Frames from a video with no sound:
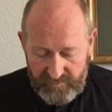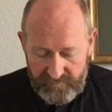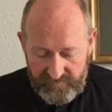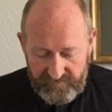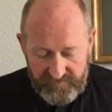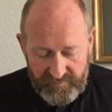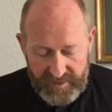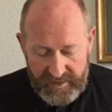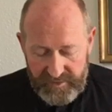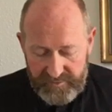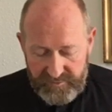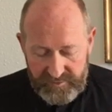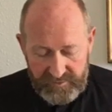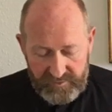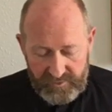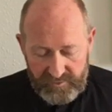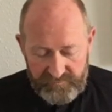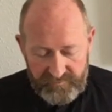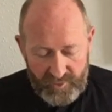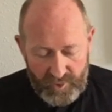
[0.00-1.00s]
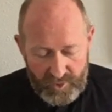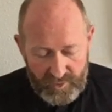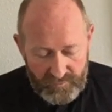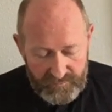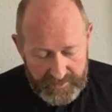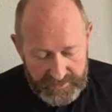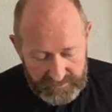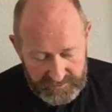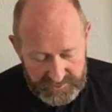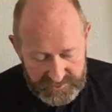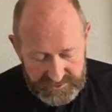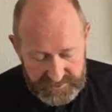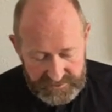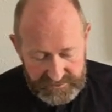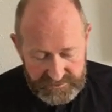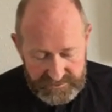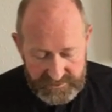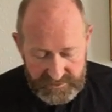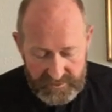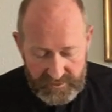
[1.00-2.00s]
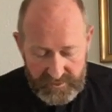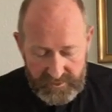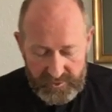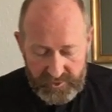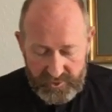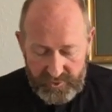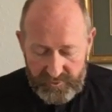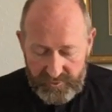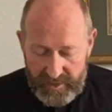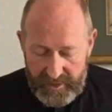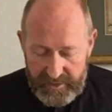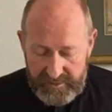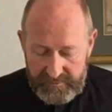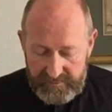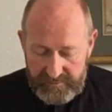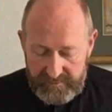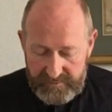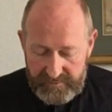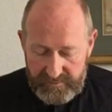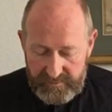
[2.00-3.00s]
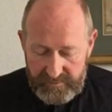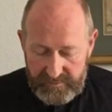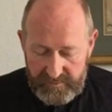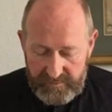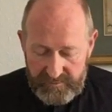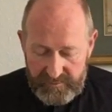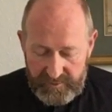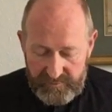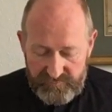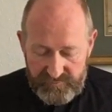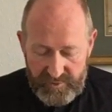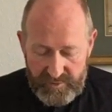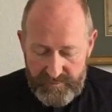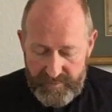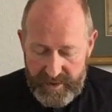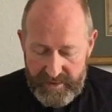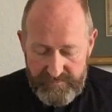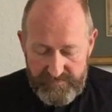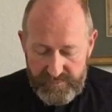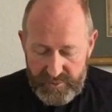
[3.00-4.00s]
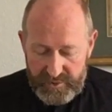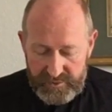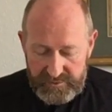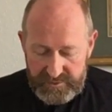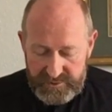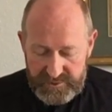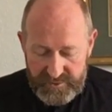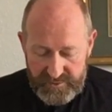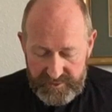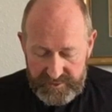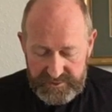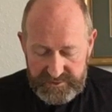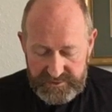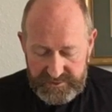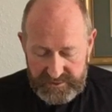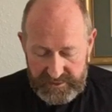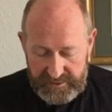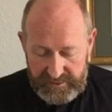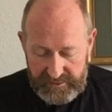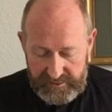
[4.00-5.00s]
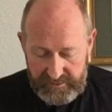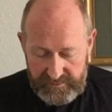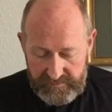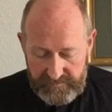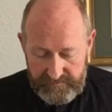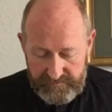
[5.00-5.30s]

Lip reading: Father of all mercies, grant that remembrance this day